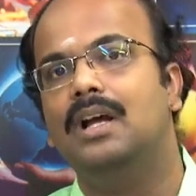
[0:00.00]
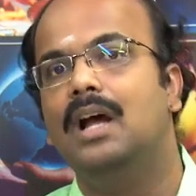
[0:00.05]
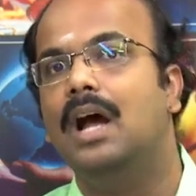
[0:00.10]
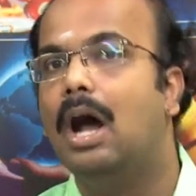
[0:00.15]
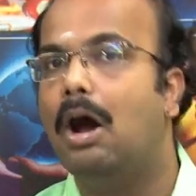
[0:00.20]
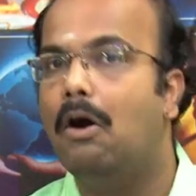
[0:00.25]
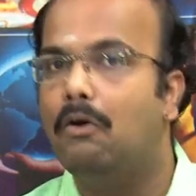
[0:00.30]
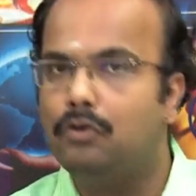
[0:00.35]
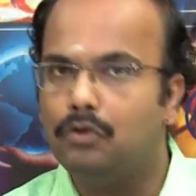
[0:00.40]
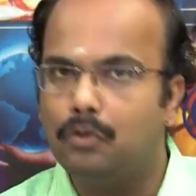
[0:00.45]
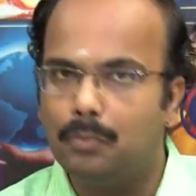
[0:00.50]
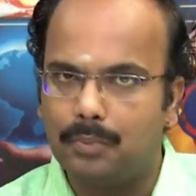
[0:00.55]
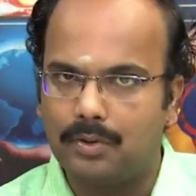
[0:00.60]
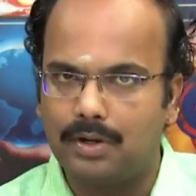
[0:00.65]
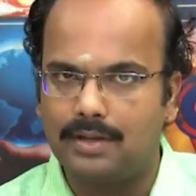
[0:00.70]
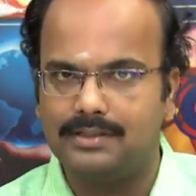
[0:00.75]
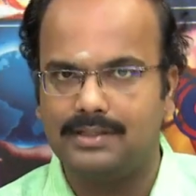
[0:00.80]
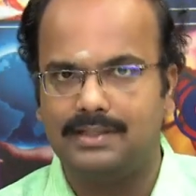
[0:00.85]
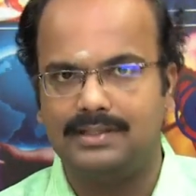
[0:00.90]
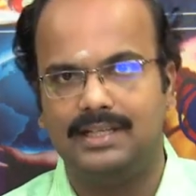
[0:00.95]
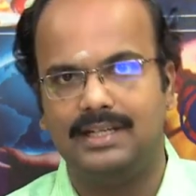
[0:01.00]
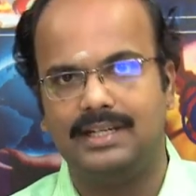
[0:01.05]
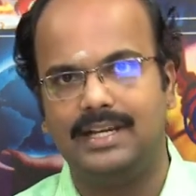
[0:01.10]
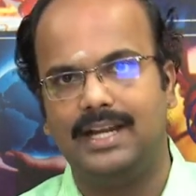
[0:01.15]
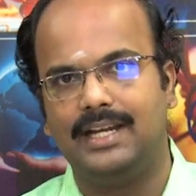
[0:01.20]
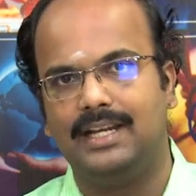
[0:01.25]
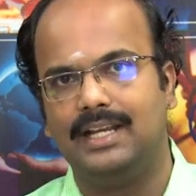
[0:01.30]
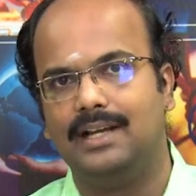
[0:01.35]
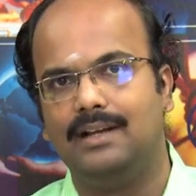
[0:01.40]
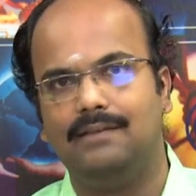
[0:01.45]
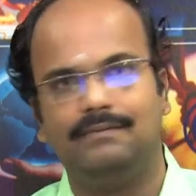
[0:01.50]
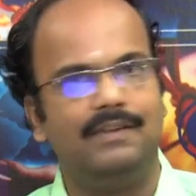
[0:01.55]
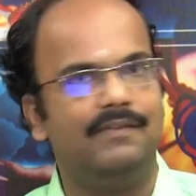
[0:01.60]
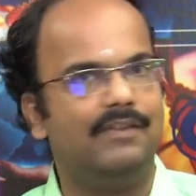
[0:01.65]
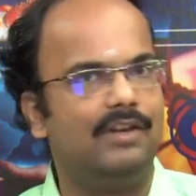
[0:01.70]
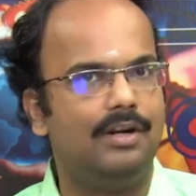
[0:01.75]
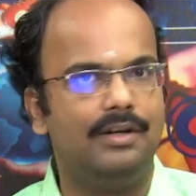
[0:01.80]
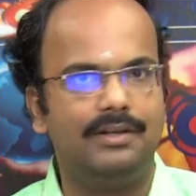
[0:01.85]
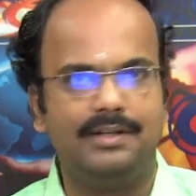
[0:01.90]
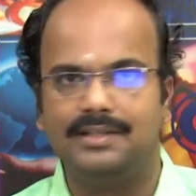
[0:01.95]
how to process the data, we
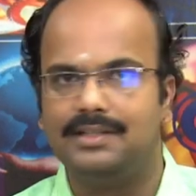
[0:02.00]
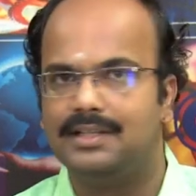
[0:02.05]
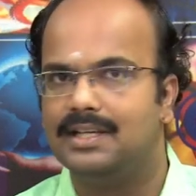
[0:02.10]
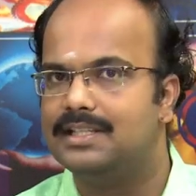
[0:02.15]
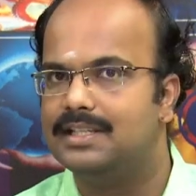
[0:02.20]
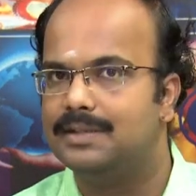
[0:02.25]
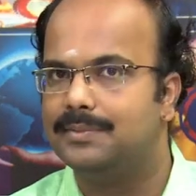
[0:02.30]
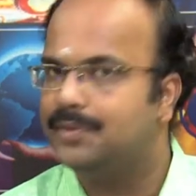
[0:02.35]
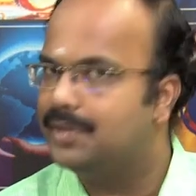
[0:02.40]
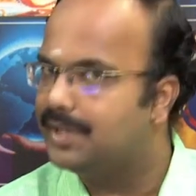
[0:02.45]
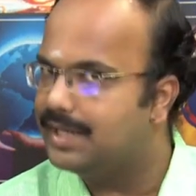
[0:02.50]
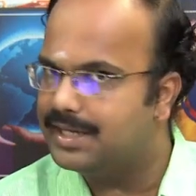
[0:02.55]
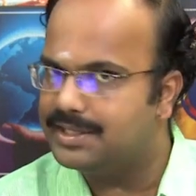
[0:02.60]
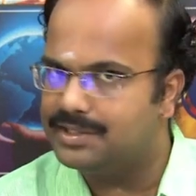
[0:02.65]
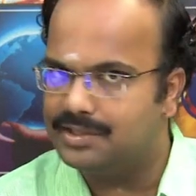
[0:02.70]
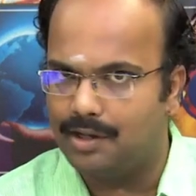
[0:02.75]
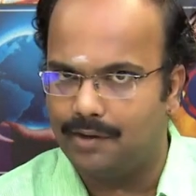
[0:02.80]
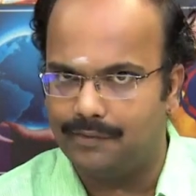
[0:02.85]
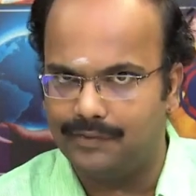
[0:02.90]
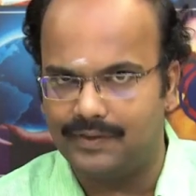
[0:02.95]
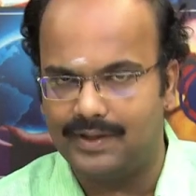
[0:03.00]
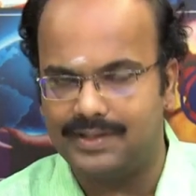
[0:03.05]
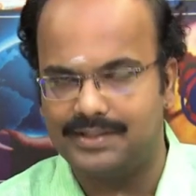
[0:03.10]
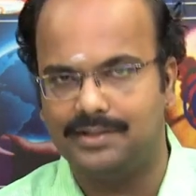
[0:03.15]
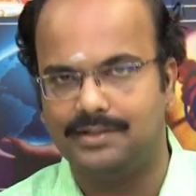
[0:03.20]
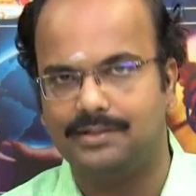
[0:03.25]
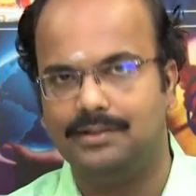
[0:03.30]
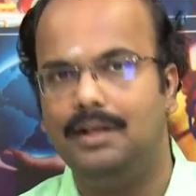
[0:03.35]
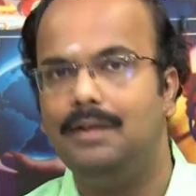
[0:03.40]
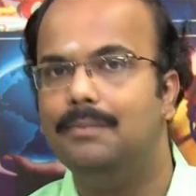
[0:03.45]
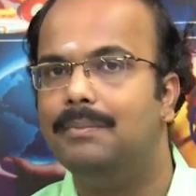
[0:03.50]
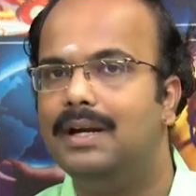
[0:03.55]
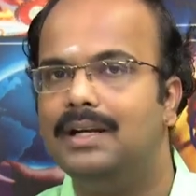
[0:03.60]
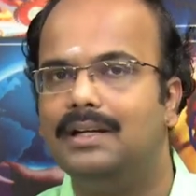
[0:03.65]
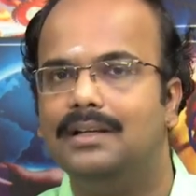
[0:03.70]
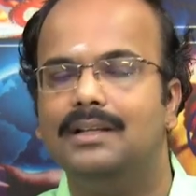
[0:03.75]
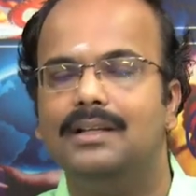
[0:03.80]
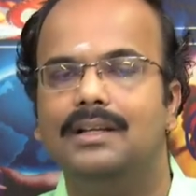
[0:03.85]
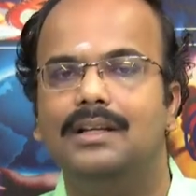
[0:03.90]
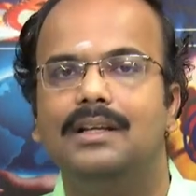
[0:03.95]
will not discuss about any softwares and all,
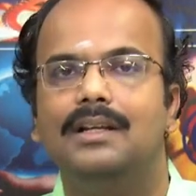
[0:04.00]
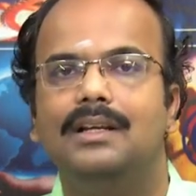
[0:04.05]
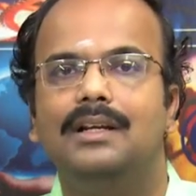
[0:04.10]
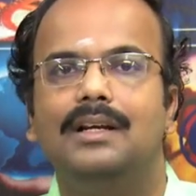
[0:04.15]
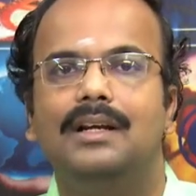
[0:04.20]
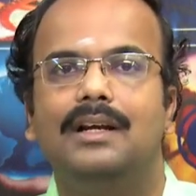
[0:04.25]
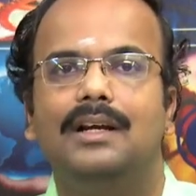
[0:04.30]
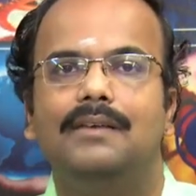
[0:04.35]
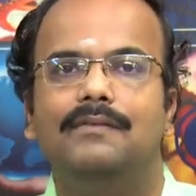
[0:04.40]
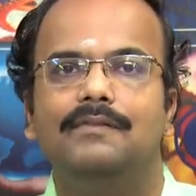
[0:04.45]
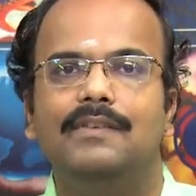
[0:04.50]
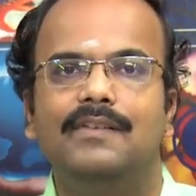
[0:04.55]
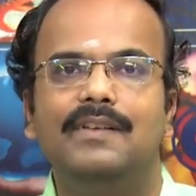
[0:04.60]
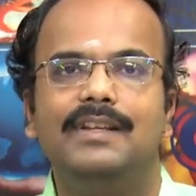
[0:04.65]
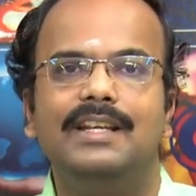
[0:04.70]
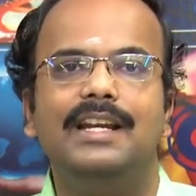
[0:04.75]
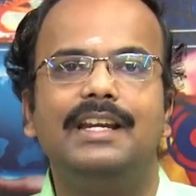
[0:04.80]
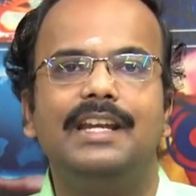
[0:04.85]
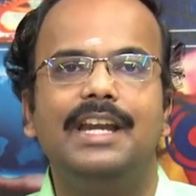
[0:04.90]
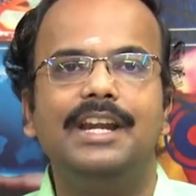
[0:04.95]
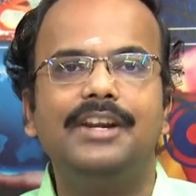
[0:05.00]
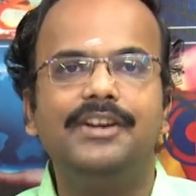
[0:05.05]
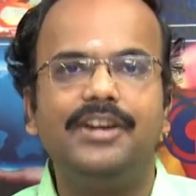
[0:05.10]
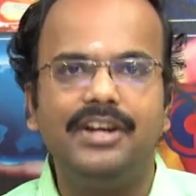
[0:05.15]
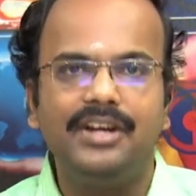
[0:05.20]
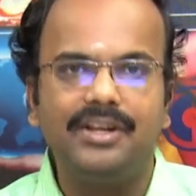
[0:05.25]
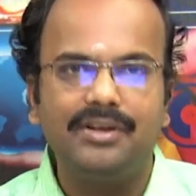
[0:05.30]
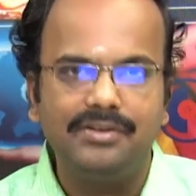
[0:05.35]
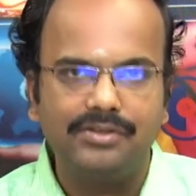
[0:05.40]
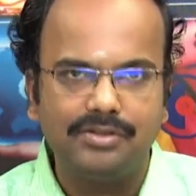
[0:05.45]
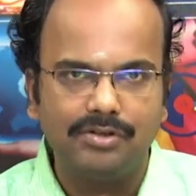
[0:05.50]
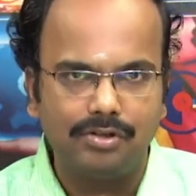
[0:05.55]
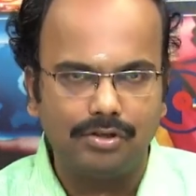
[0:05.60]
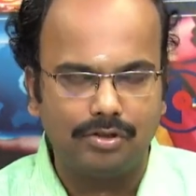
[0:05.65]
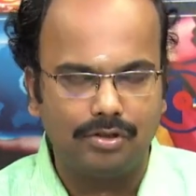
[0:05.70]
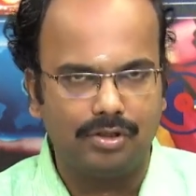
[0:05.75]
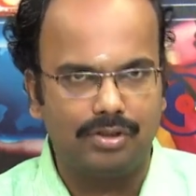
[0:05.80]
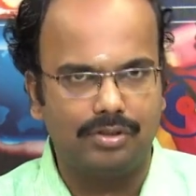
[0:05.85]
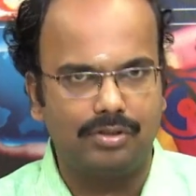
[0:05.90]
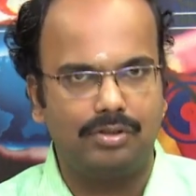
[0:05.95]
but we will get introduced to,
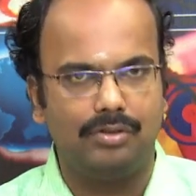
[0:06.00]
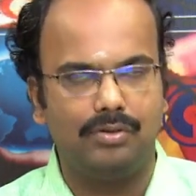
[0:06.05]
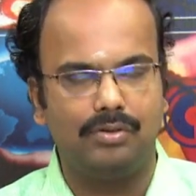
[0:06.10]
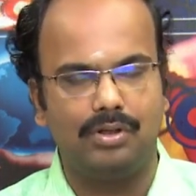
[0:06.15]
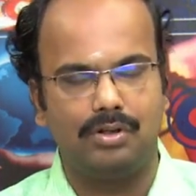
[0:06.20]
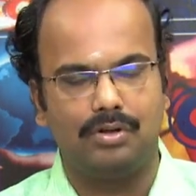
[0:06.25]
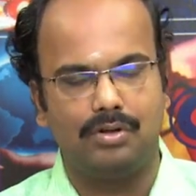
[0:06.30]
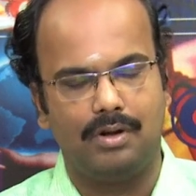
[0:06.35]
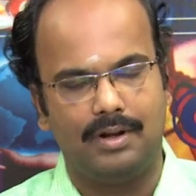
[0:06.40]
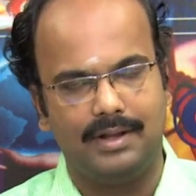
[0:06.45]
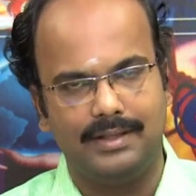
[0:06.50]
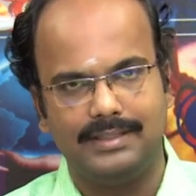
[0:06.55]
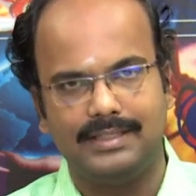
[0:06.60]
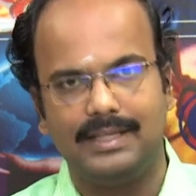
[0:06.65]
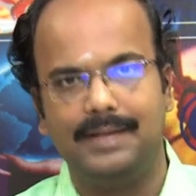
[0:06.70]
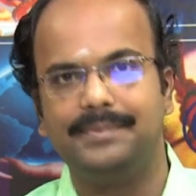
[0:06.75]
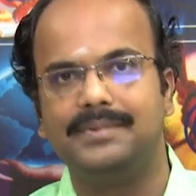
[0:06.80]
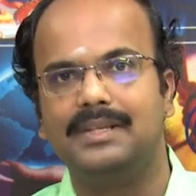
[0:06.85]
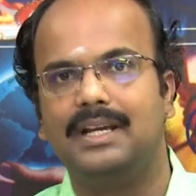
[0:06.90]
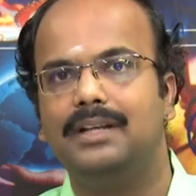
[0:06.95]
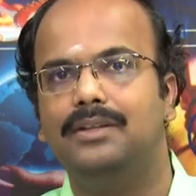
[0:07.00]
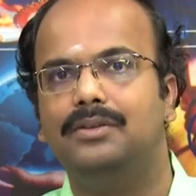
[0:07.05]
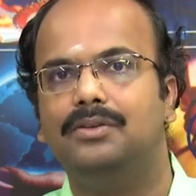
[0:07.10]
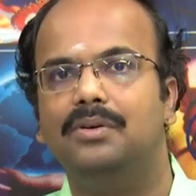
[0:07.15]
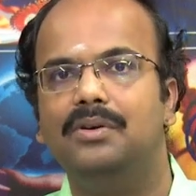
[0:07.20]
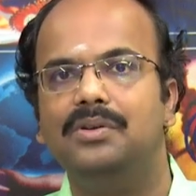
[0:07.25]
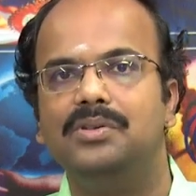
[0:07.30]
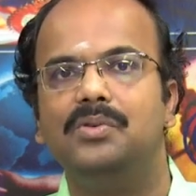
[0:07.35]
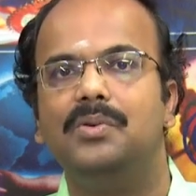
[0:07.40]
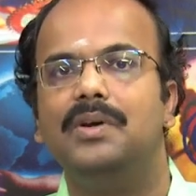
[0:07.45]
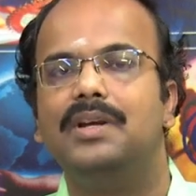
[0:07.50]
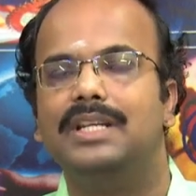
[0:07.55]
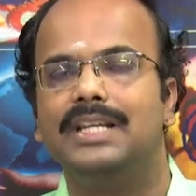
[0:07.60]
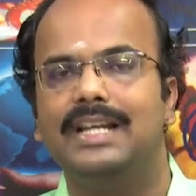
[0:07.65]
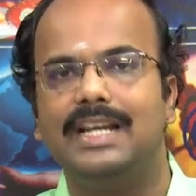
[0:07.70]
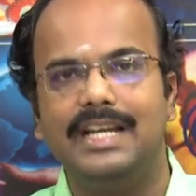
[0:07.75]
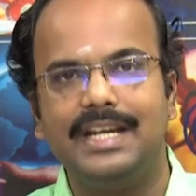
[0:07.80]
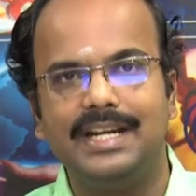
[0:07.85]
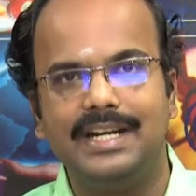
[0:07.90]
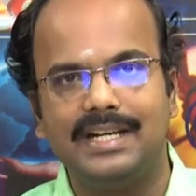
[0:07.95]
to, to the concepts and those who are
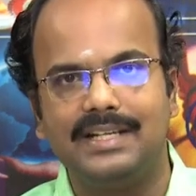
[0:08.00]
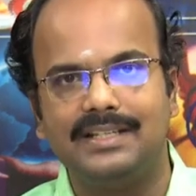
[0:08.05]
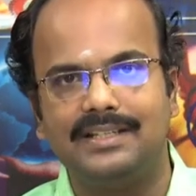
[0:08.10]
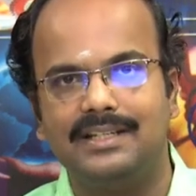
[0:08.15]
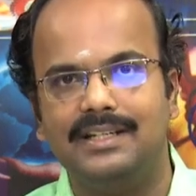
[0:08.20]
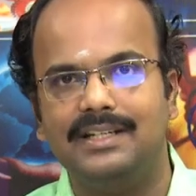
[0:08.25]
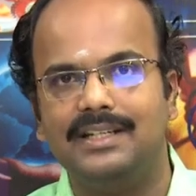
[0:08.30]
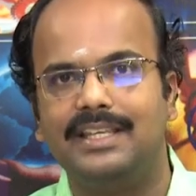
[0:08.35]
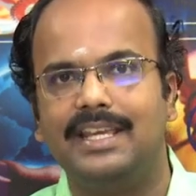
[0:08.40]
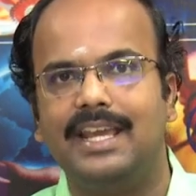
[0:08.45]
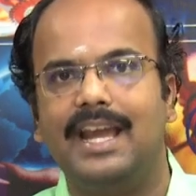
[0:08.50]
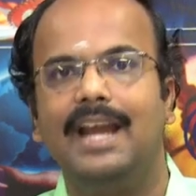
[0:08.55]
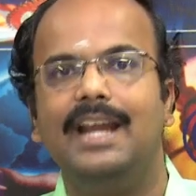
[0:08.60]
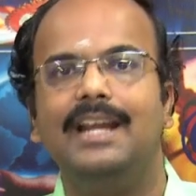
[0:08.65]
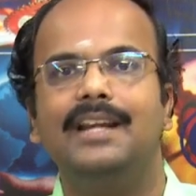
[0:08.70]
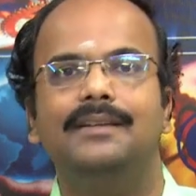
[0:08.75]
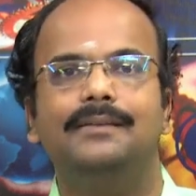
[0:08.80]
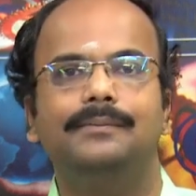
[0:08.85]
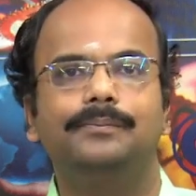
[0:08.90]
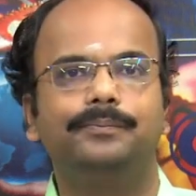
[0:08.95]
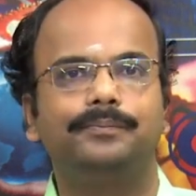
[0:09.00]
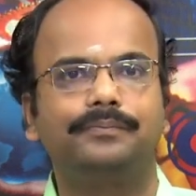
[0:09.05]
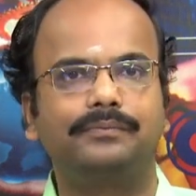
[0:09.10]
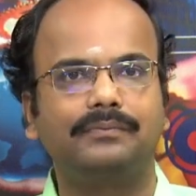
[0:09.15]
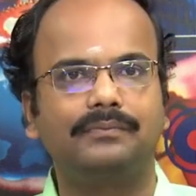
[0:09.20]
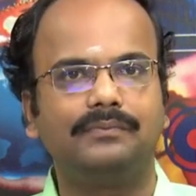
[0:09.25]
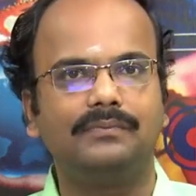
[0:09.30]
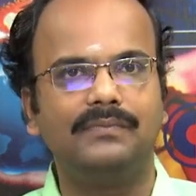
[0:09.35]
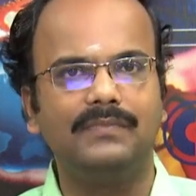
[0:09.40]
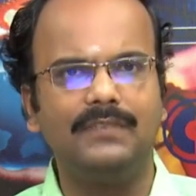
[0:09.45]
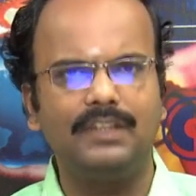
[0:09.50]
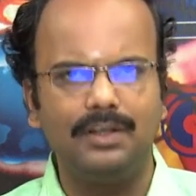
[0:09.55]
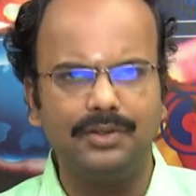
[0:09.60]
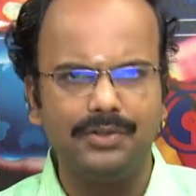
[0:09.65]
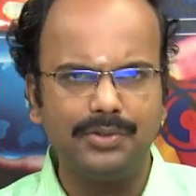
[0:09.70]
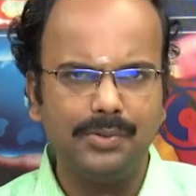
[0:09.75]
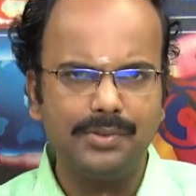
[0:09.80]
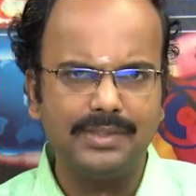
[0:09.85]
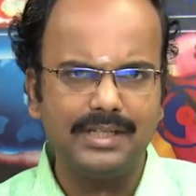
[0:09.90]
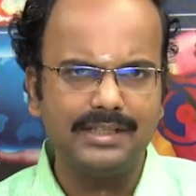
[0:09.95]
really interested can
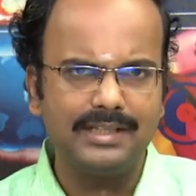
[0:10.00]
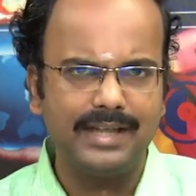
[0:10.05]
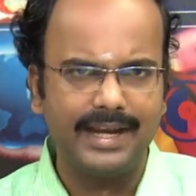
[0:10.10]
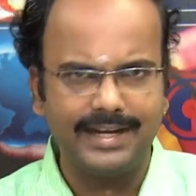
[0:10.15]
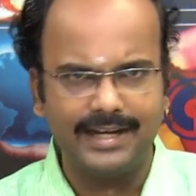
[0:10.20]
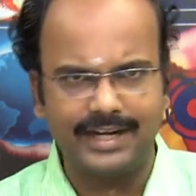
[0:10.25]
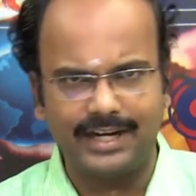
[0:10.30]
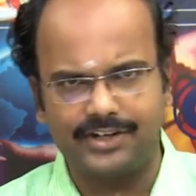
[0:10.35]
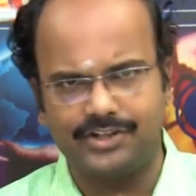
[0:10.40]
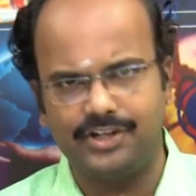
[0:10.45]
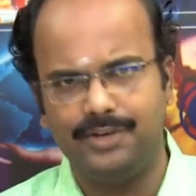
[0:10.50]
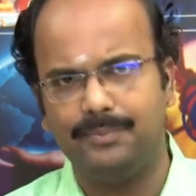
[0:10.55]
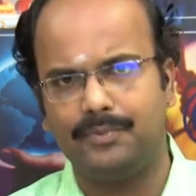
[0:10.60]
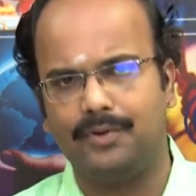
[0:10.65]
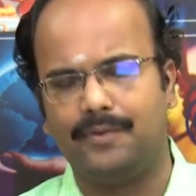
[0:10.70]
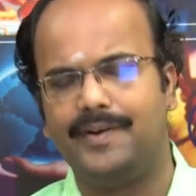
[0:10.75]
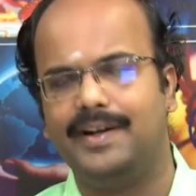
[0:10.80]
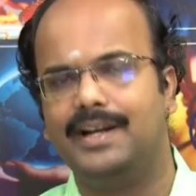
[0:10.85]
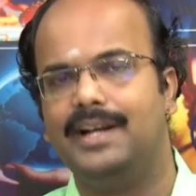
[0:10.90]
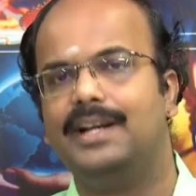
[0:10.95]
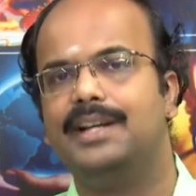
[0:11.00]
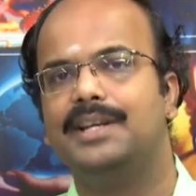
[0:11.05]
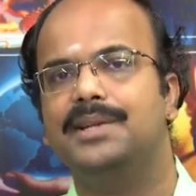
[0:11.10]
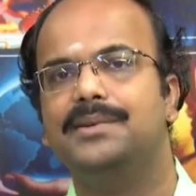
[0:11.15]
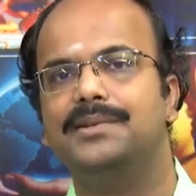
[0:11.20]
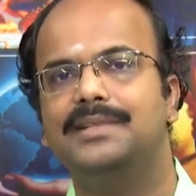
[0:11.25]
using the introduction provided and